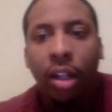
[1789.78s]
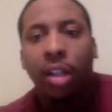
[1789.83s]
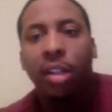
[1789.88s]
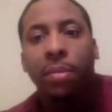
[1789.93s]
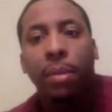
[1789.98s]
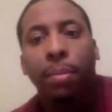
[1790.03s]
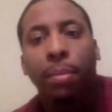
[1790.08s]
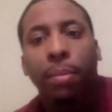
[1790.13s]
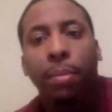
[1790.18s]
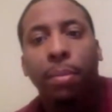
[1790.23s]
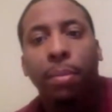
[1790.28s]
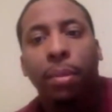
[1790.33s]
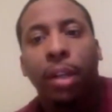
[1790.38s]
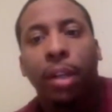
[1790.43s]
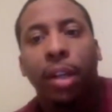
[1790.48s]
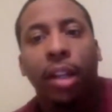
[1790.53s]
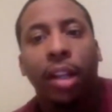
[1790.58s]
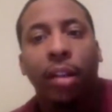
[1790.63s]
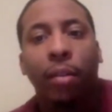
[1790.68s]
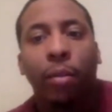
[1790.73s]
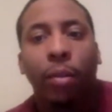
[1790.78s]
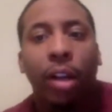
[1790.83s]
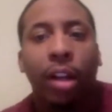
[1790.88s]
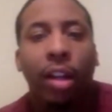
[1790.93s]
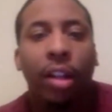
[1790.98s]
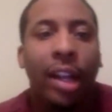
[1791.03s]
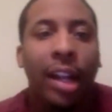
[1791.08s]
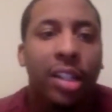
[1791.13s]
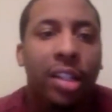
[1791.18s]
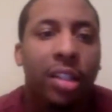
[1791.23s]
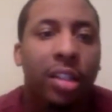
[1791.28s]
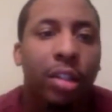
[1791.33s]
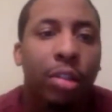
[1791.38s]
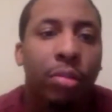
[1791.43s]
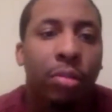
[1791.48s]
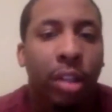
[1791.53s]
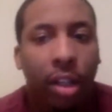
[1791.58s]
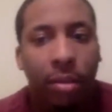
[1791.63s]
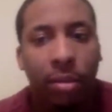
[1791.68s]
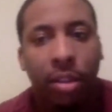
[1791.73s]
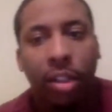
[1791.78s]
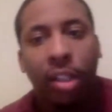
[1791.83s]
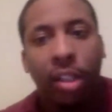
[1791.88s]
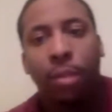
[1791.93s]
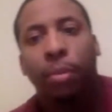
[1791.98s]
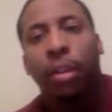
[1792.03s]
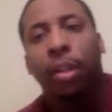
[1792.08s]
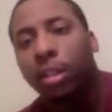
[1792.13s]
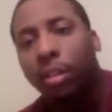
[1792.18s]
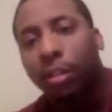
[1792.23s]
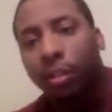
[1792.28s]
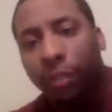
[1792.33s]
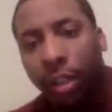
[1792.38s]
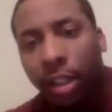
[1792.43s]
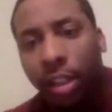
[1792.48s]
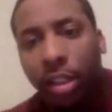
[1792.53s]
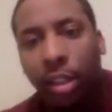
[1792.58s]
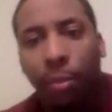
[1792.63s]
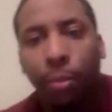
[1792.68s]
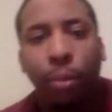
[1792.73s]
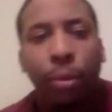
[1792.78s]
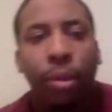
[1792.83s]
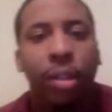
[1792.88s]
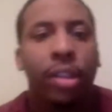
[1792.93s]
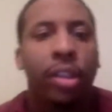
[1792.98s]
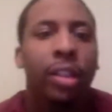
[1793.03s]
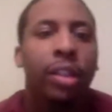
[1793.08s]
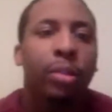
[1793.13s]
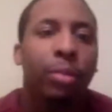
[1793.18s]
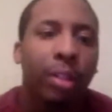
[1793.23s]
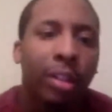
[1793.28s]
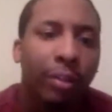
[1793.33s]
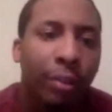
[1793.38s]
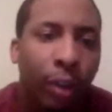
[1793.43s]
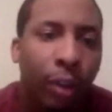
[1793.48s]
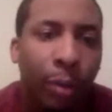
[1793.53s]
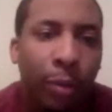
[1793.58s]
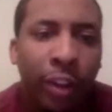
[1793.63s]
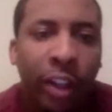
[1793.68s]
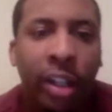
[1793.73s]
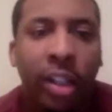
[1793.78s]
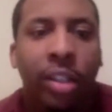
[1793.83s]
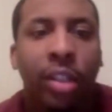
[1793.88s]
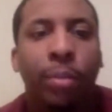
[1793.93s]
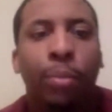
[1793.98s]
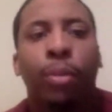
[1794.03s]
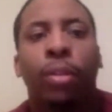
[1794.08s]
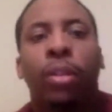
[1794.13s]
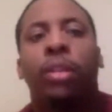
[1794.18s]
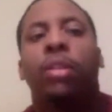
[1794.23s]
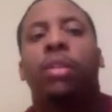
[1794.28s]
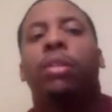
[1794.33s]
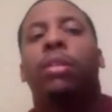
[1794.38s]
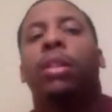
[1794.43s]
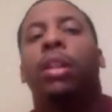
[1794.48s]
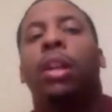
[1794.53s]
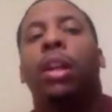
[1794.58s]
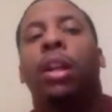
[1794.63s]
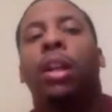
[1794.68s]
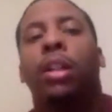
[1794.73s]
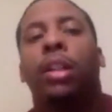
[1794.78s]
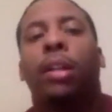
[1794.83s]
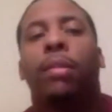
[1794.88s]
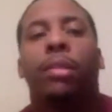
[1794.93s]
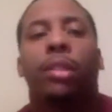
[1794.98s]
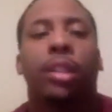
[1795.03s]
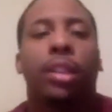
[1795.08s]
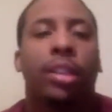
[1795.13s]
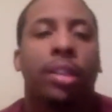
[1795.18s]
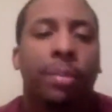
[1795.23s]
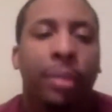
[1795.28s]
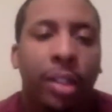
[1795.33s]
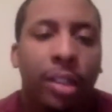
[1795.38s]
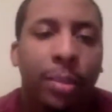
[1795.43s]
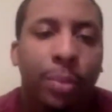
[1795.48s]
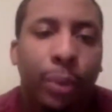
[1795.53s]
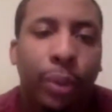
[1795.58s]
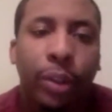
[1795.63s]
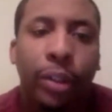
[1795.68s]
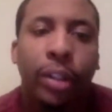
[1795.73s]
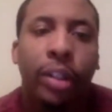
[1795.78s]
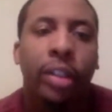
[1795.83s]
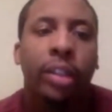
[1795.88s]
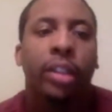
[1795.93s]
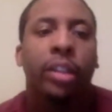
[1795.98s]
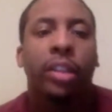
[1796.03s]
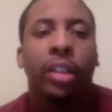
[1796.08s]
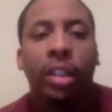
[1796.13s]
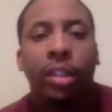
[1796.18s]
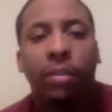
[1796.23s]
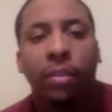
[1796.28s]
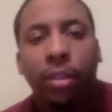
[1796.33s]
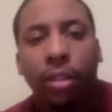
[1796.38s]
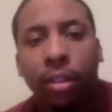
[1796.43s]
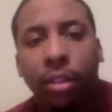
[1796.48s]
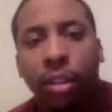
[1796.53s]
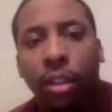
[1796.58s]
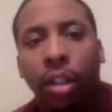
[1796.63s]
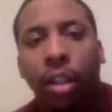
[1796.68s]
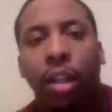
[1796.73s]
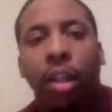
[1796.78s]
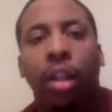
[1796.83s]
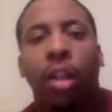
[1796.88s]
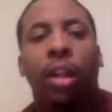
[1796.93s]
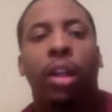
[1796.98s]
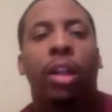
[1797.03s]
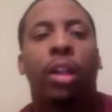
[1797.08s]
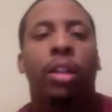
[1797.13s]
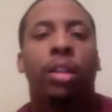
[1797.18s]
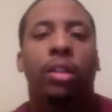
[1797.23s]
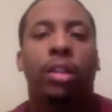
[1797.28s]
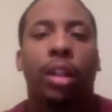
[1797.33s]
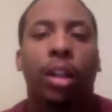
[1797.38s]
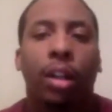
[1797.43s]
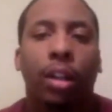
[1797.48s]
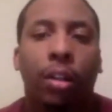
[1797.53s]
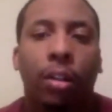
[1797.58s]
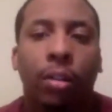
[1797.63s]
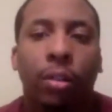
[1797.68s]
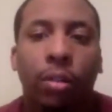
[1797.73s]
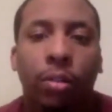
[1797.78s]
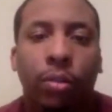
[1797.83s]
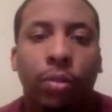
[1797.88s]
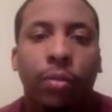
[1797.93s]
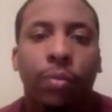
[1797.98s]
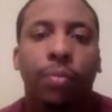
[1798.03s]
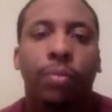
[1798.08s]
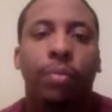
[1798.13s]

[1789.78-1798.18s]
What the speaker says: He's been playing well the last 2 games. He's put up 22 fantasy points and 24 fantasy points. That was against Pittsburgh and the Chiefs. So